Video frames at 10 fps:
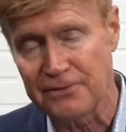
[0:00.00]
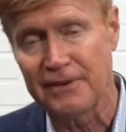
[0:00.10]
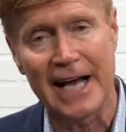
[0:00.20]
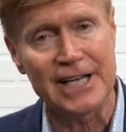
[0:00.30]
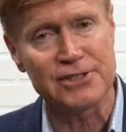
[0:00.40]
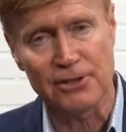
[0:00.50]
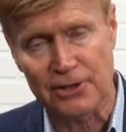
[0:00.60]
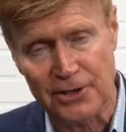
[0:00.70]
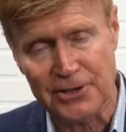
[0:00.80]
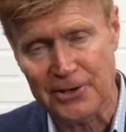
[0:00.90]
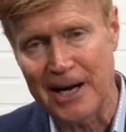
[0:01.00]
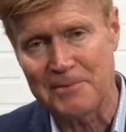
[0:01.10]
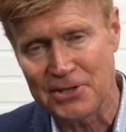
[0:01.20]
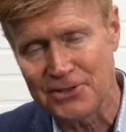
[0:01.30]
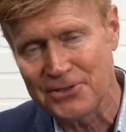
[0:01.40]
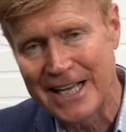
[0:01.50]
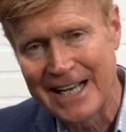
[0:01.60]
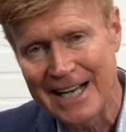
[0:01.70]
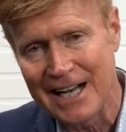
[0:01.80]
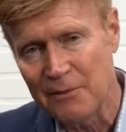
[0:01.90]
advice, look at all your options,
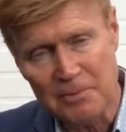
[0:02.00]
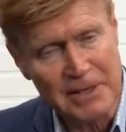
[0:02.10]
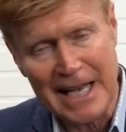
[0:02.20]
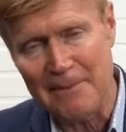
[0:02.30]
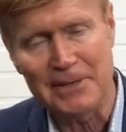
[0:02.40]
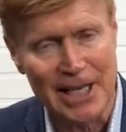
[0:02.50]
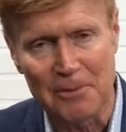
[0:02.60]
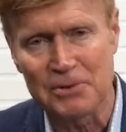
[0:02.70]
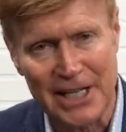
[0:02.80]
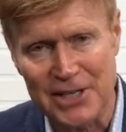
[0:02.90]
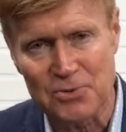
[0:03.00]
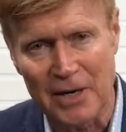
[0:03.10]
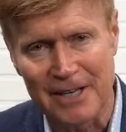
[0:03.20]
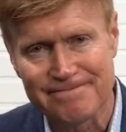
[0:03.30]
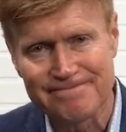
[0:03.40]
we'd be happy to help with that as well.